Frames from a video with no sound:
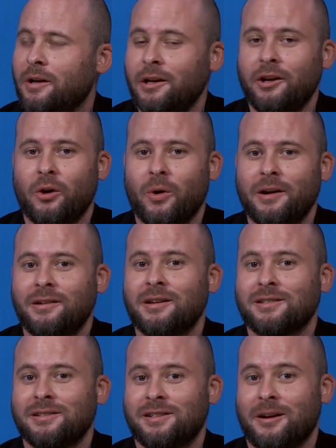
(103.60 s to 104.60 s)
And you know what? It
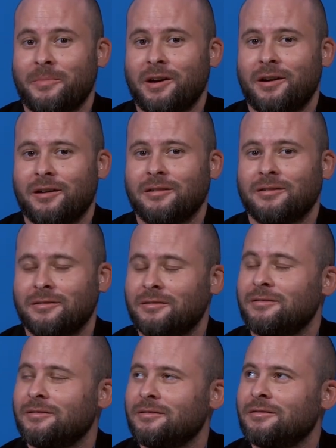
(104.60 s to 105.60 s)
doesn't stop there.
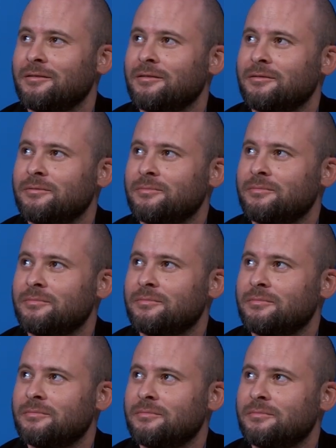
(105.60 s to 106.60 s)

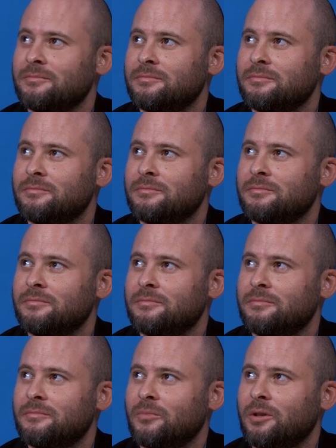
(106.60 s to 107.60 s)
It, it,
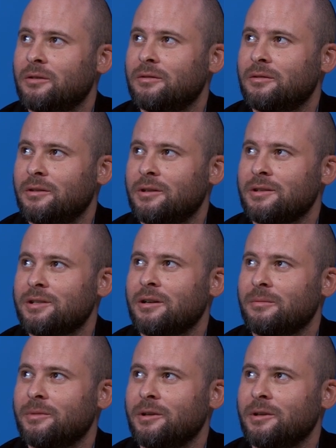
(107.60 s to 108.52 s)
it stops there. It I don't, stop